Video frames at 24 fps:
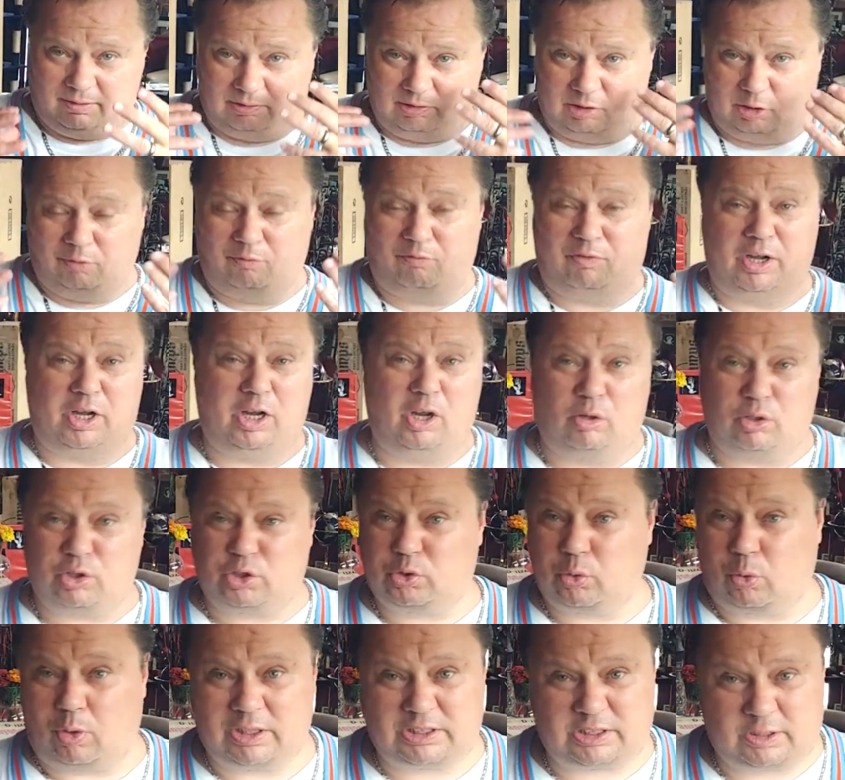little video
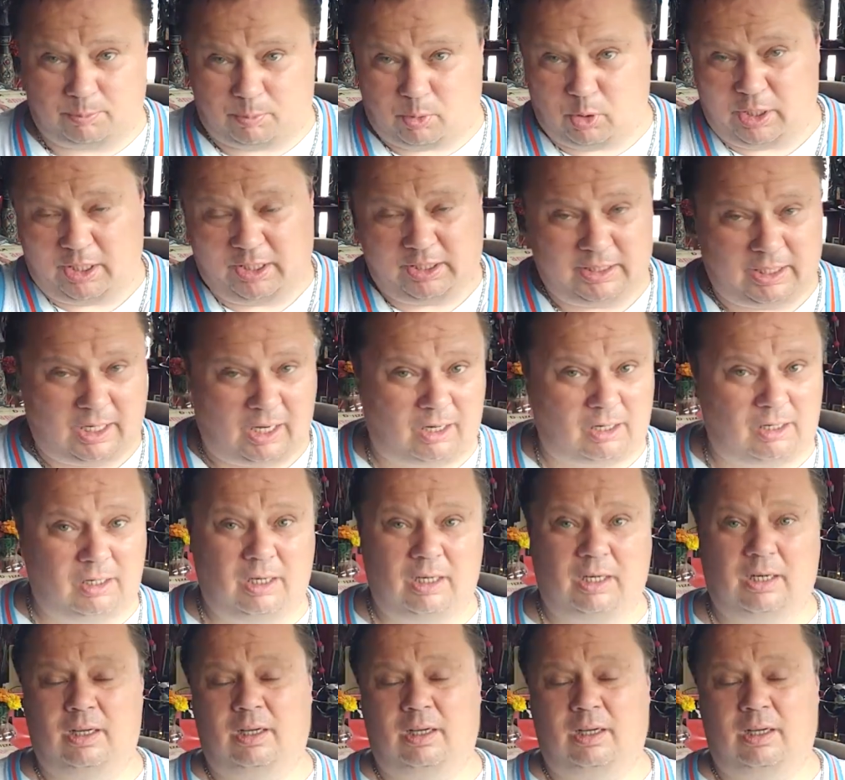shorts to put in there.